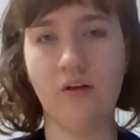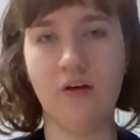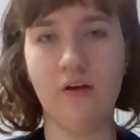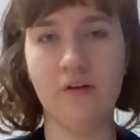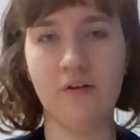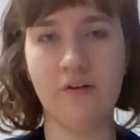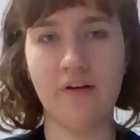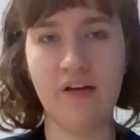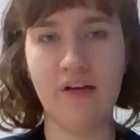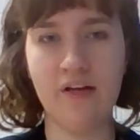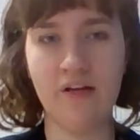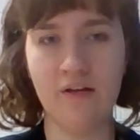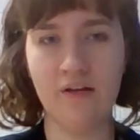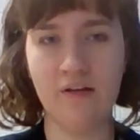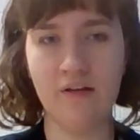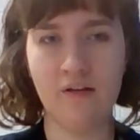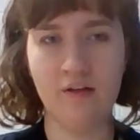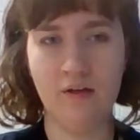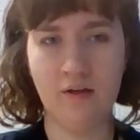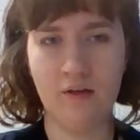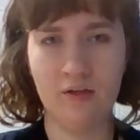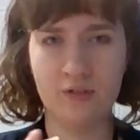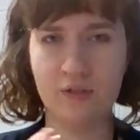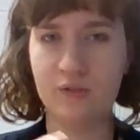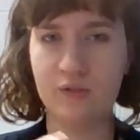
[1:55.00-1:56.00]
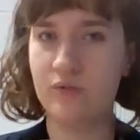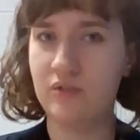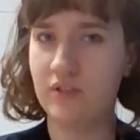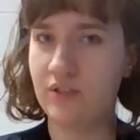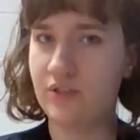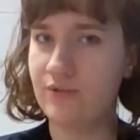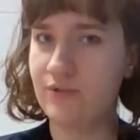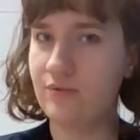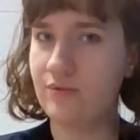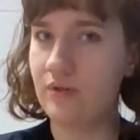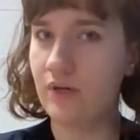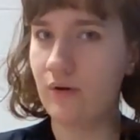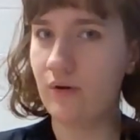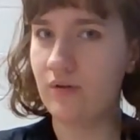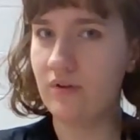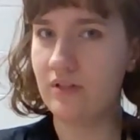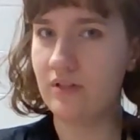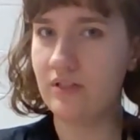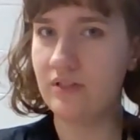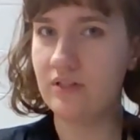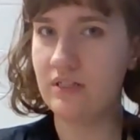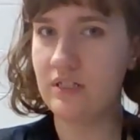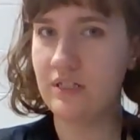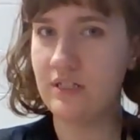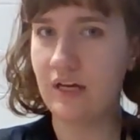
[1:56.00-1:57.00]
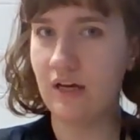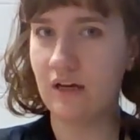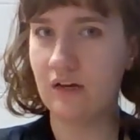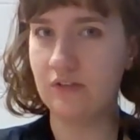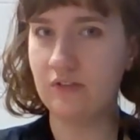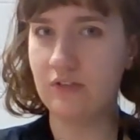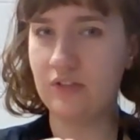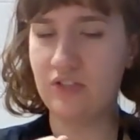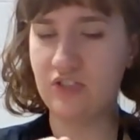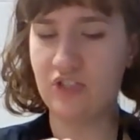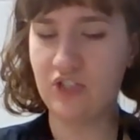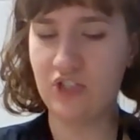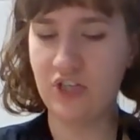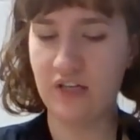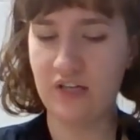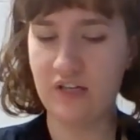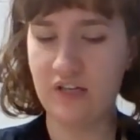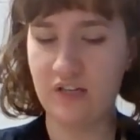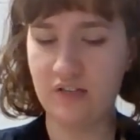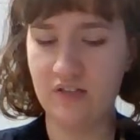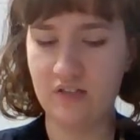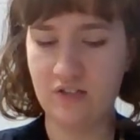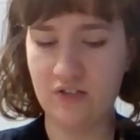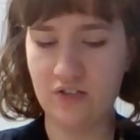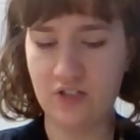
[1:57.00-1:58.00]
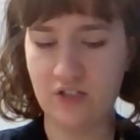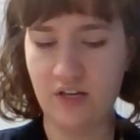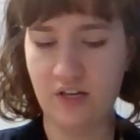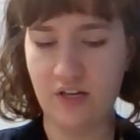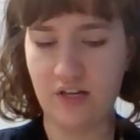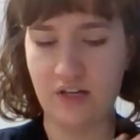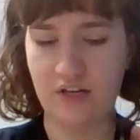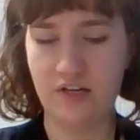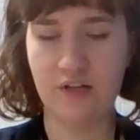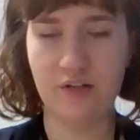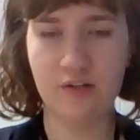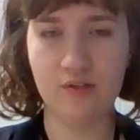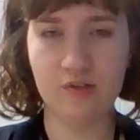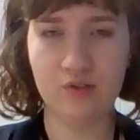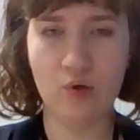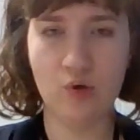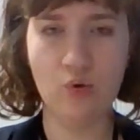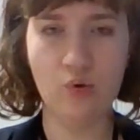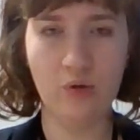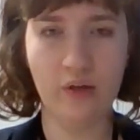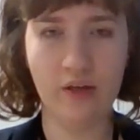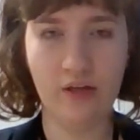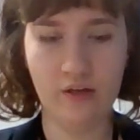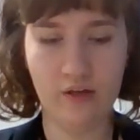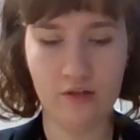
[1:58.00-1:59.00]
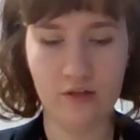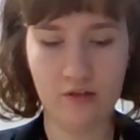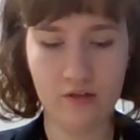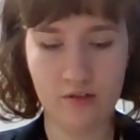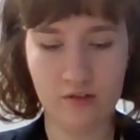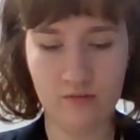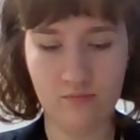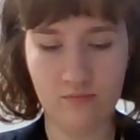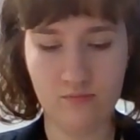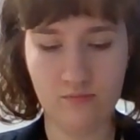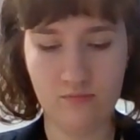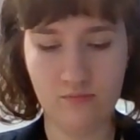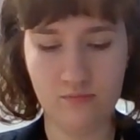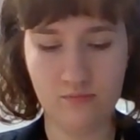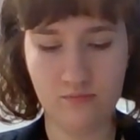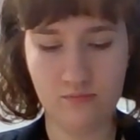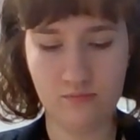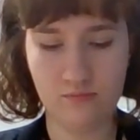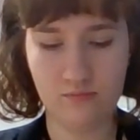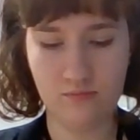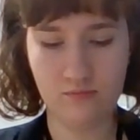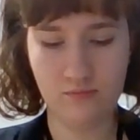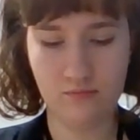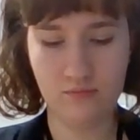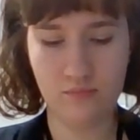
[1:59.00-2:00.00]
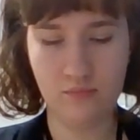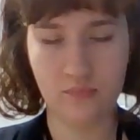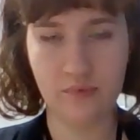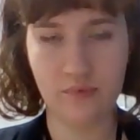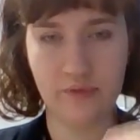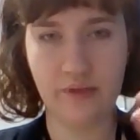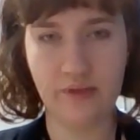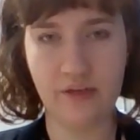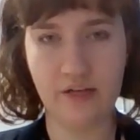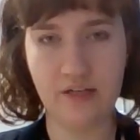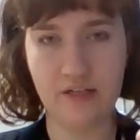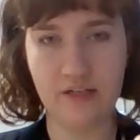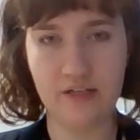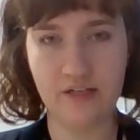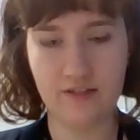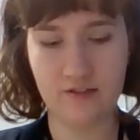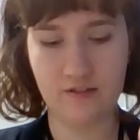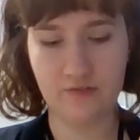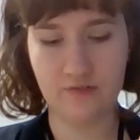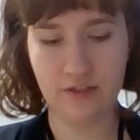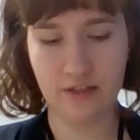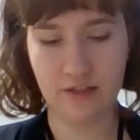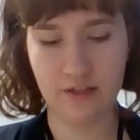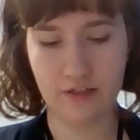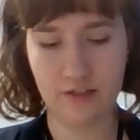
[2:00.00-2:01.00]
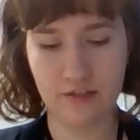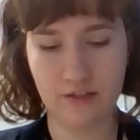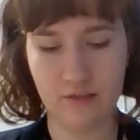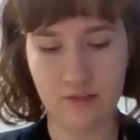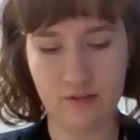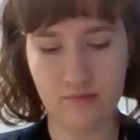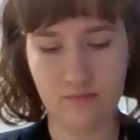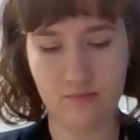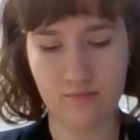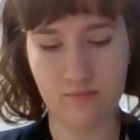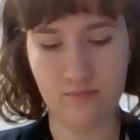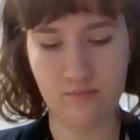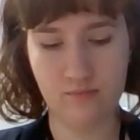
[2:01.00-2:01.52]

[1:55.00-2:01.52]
All right, so did you notice the sound changed? Here's whole hand. And here's fingers.